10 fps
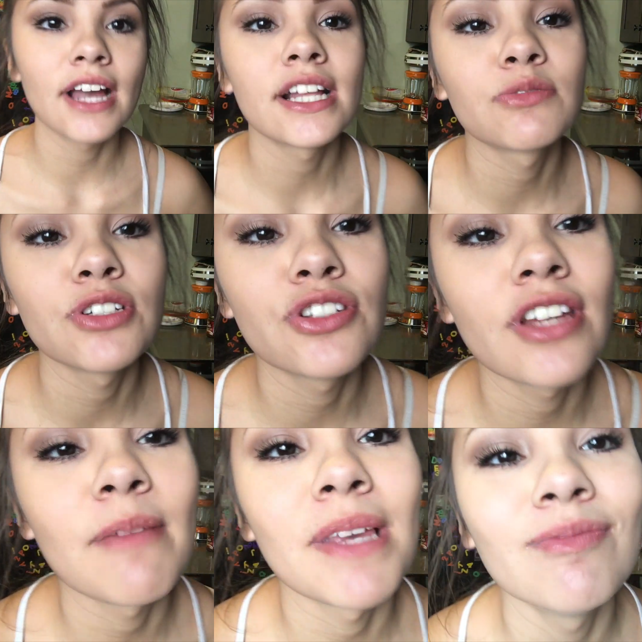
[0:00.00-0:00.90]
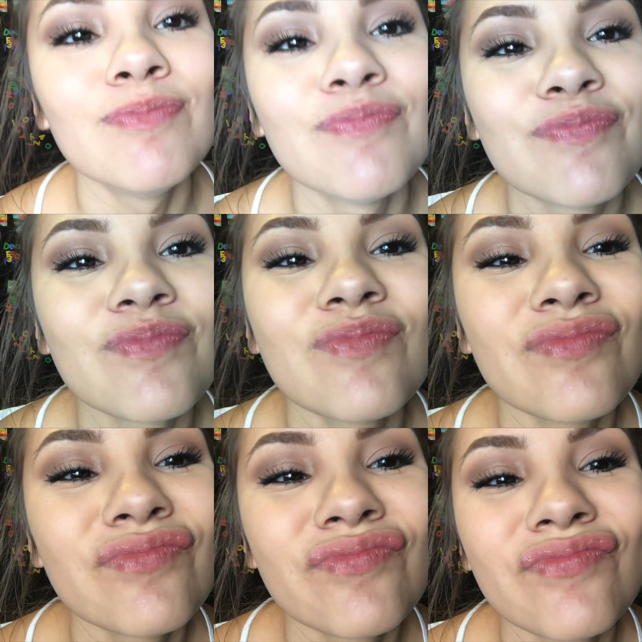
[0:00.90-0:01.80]
that's what you should get me.
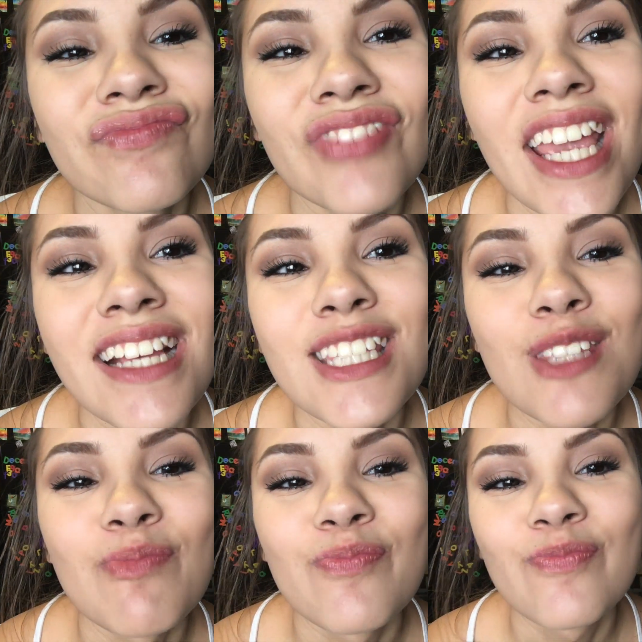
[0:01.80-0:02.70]
Thanks.